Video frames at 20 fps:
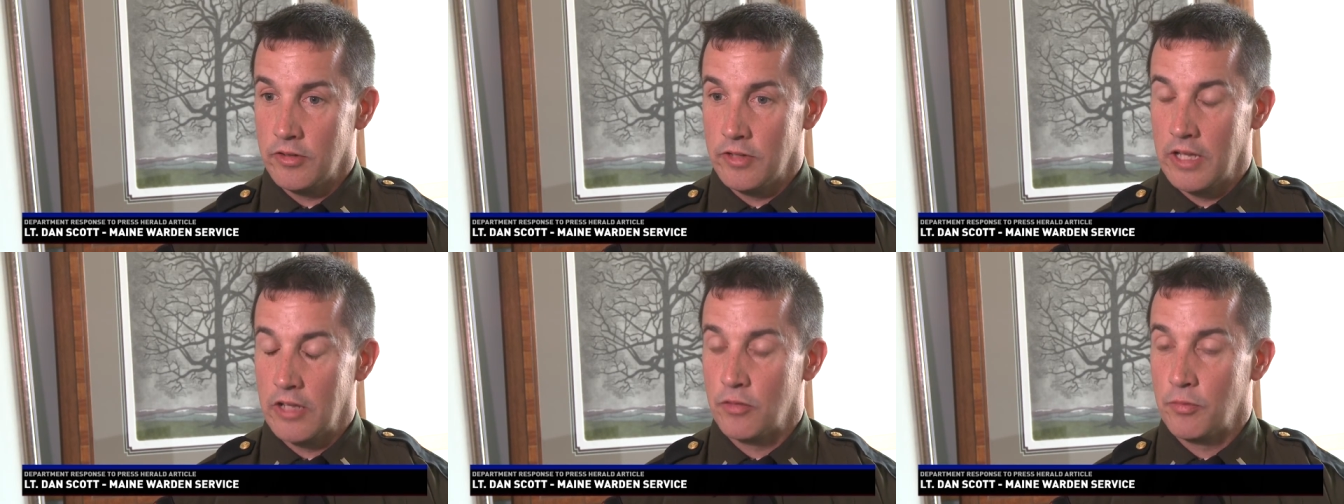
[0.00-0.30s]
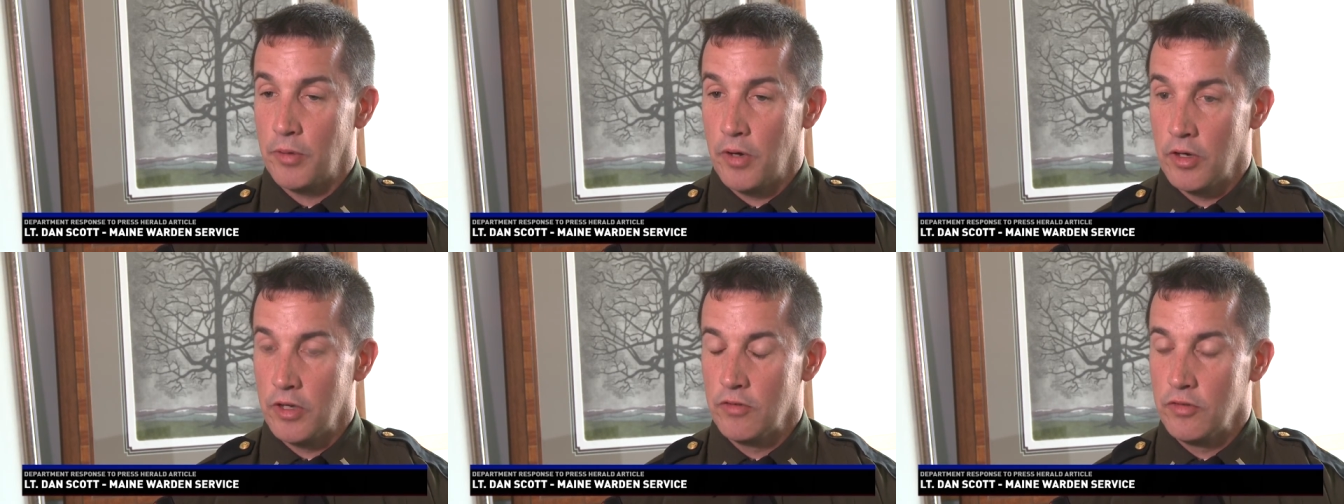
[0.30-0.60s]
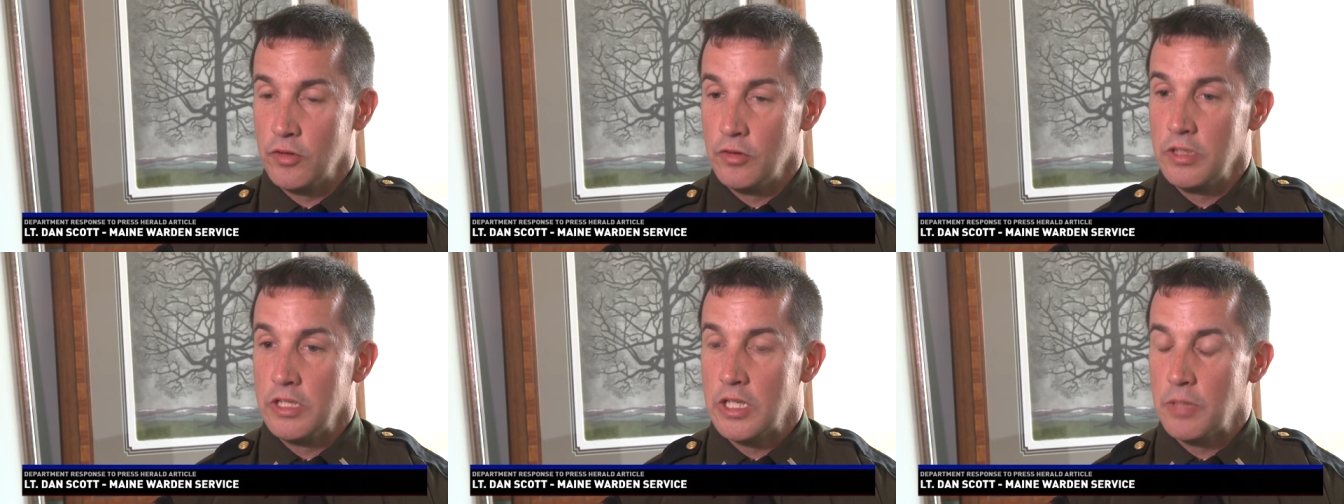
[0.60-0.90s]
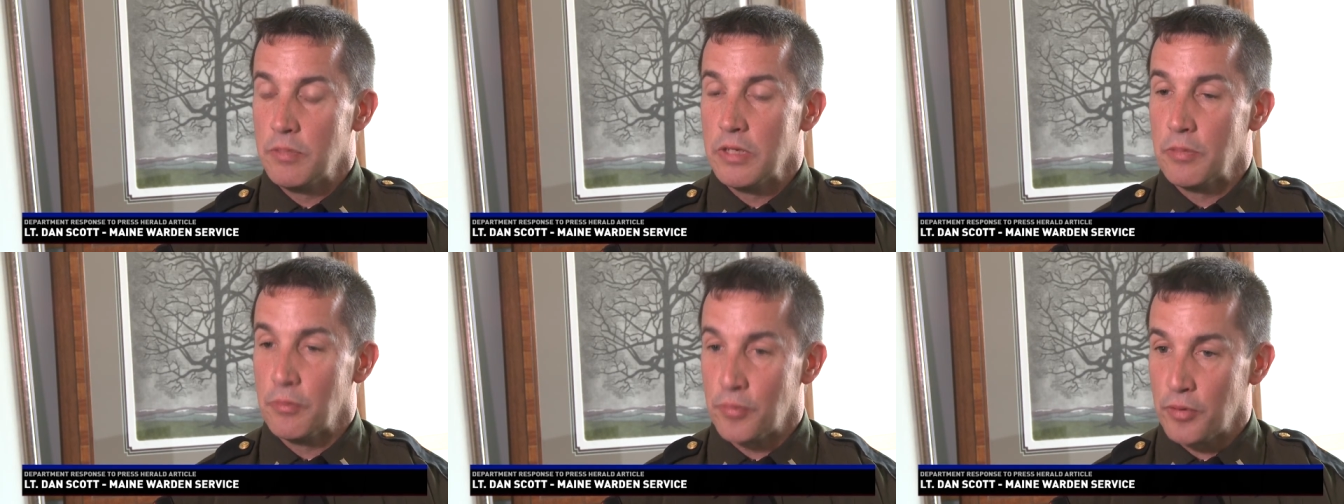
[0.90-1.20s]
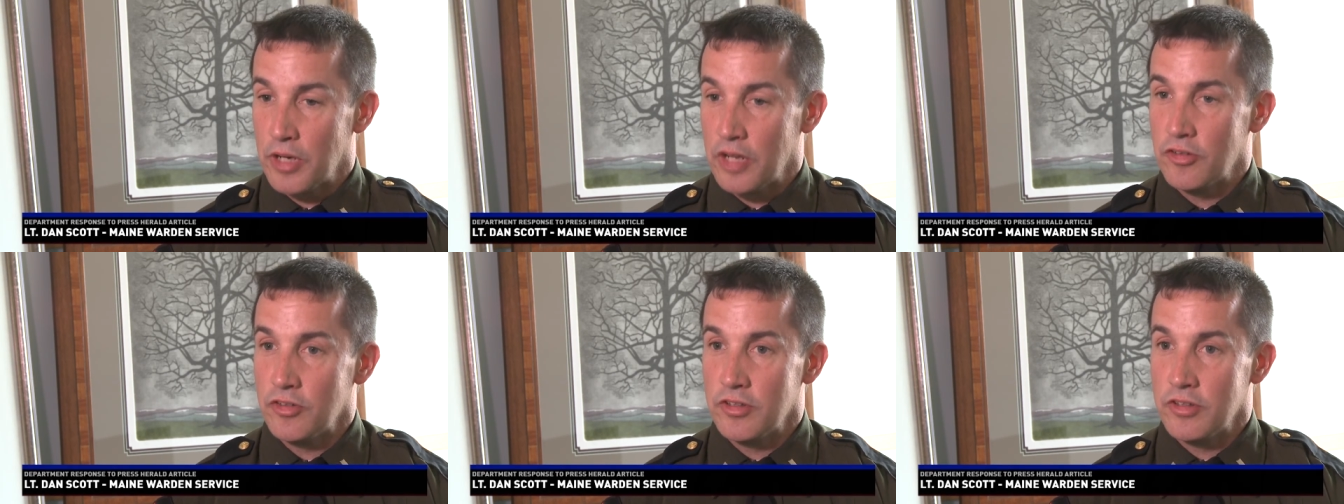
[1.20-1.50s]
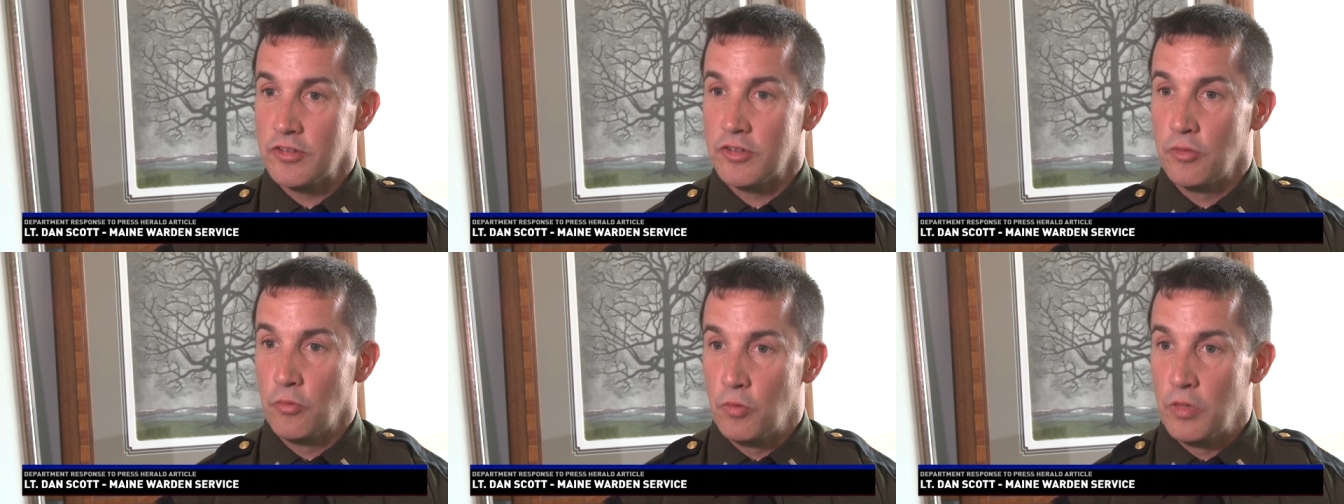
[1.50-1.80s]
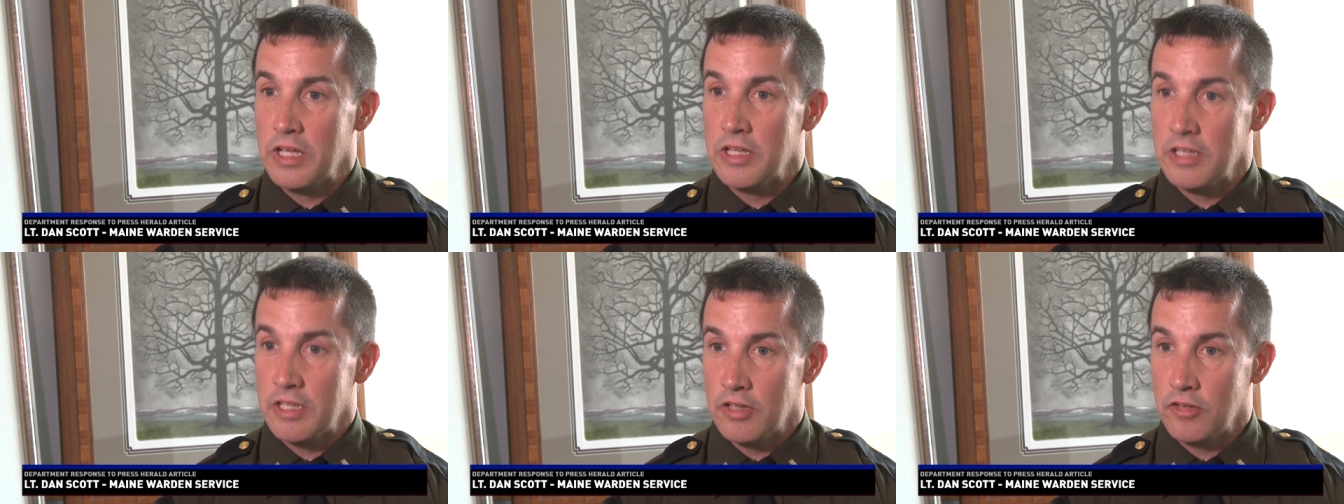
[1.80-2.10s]
That's part of you need to be present to
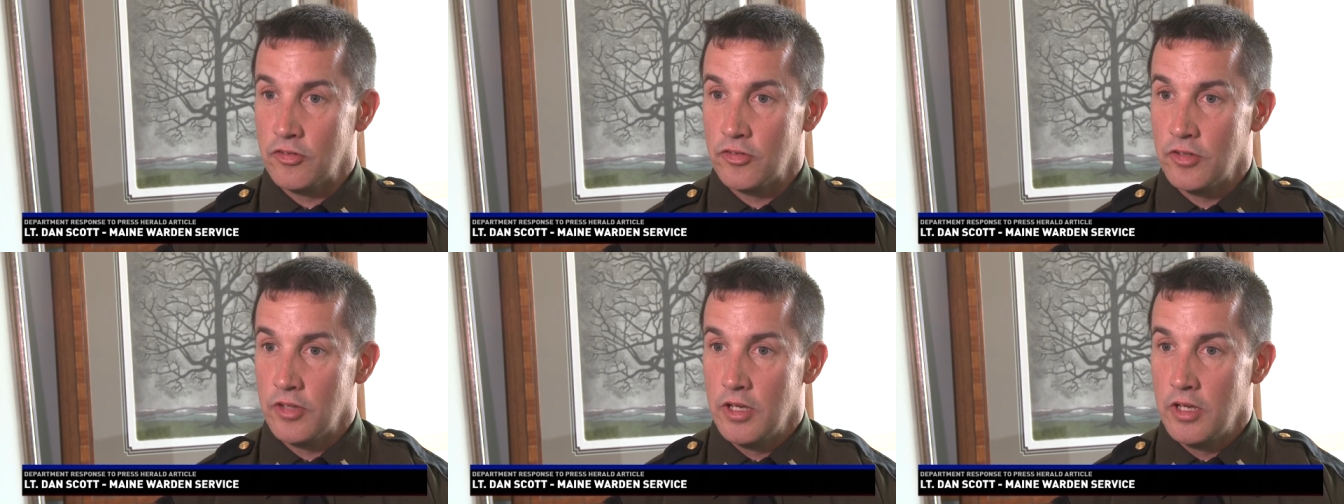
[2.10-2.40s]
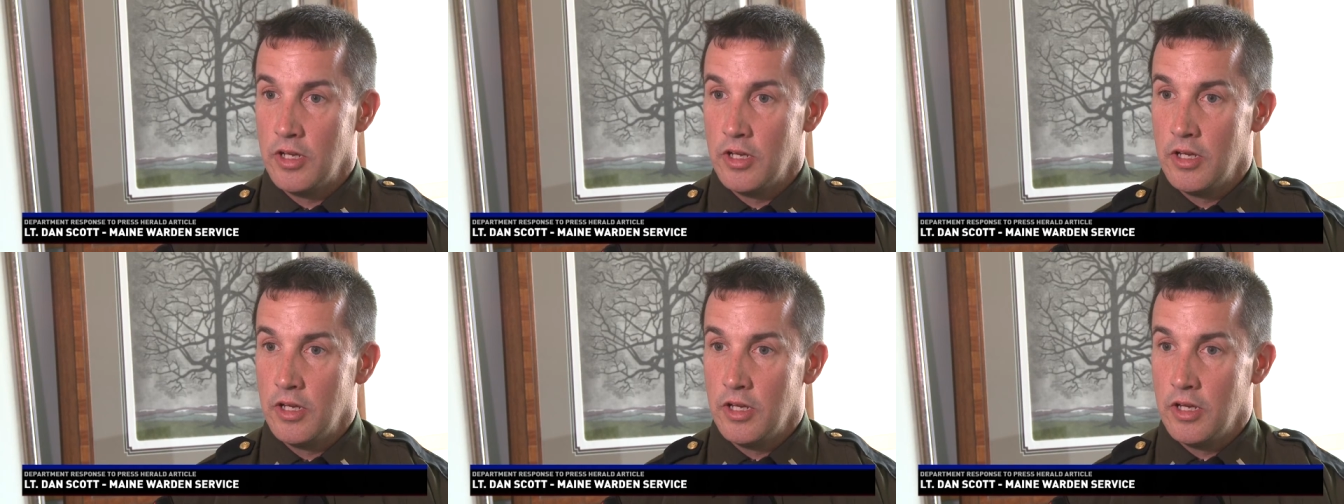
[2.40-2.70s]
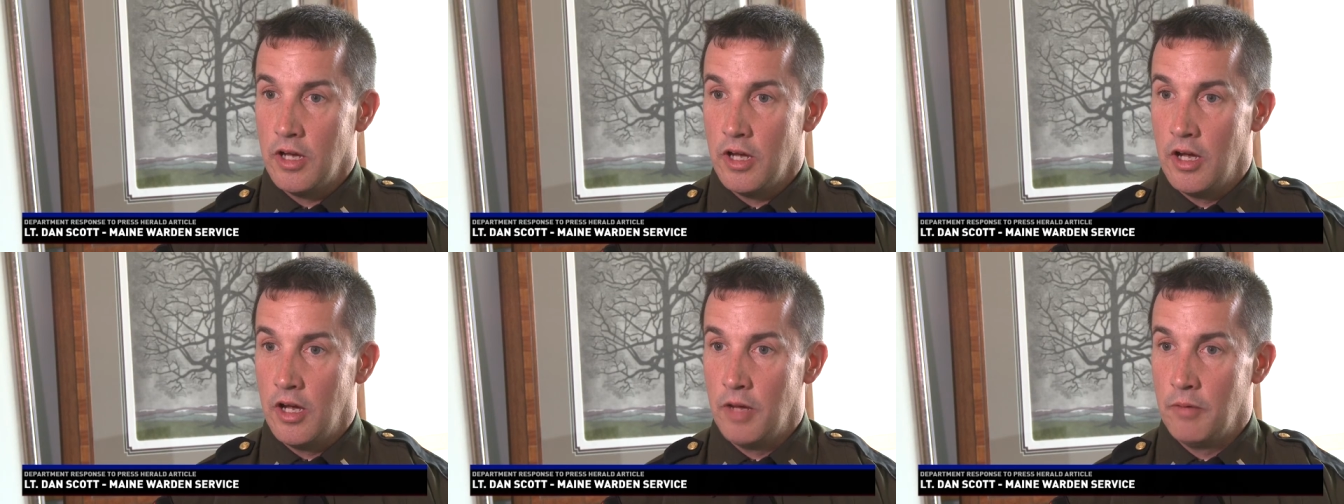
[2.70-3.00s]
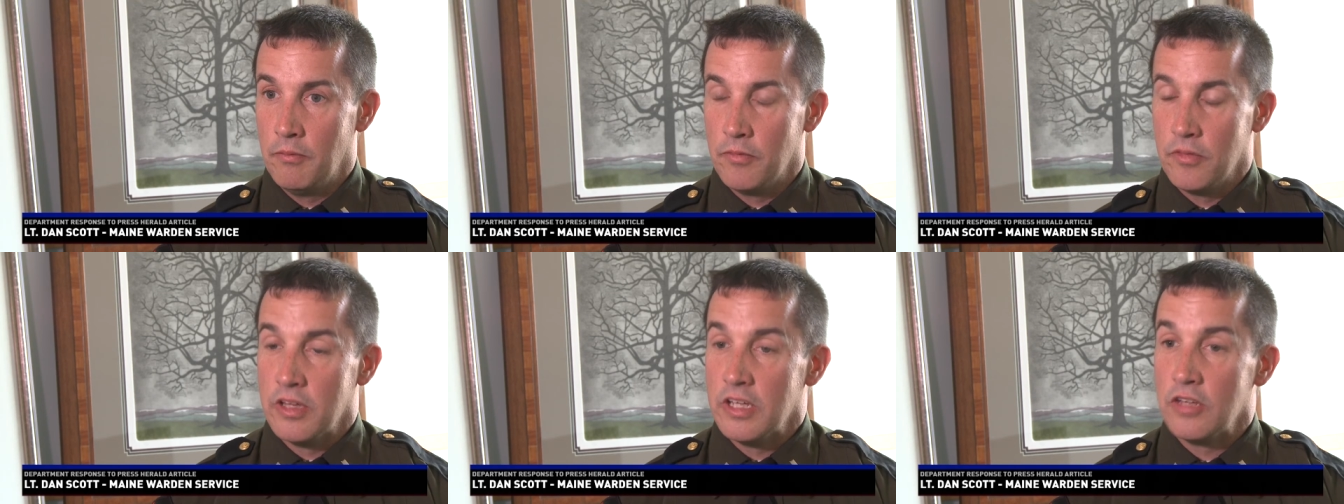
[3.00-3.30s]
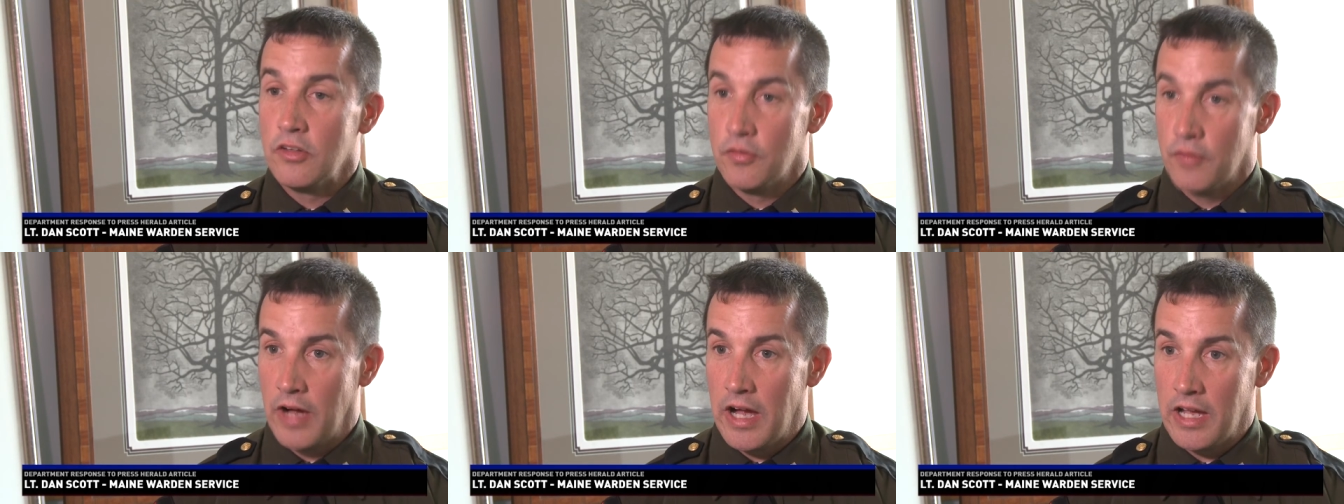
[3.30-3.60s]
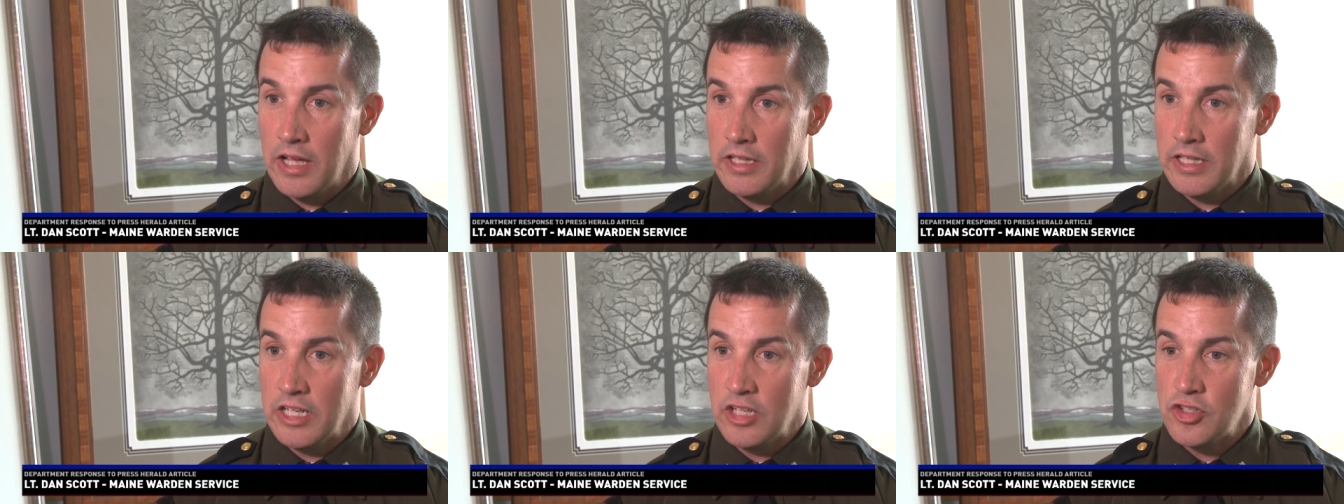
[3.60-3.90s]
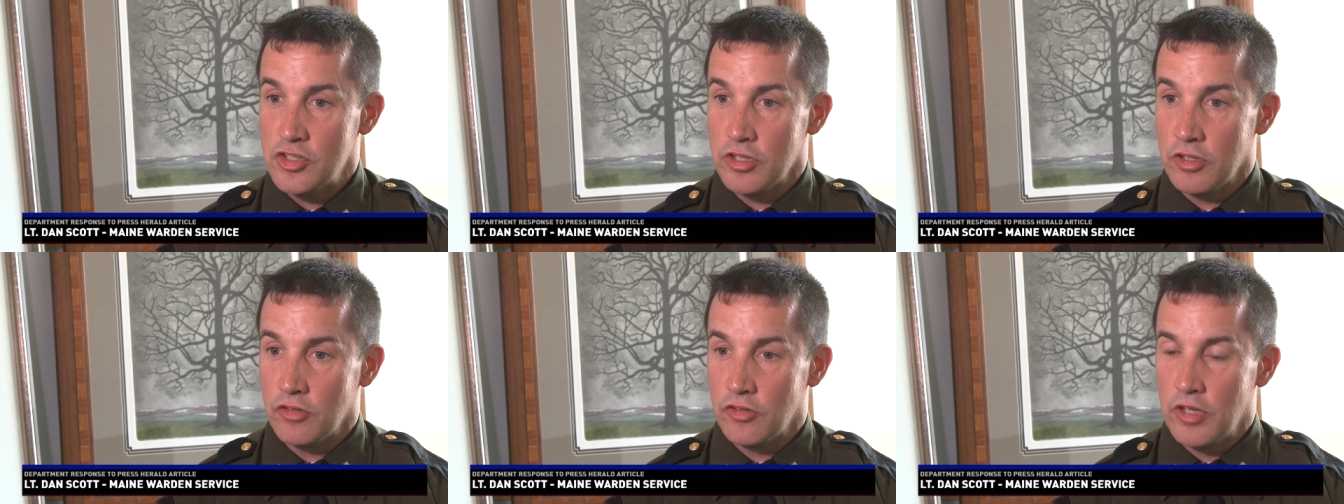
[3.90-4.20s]
witness um, these
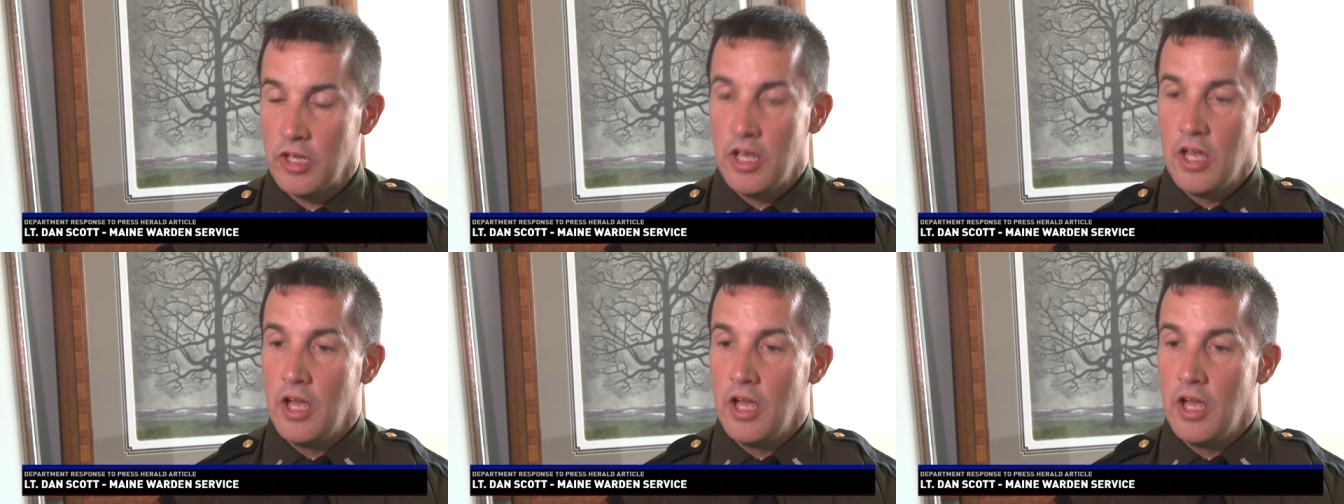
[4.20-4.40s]
violations.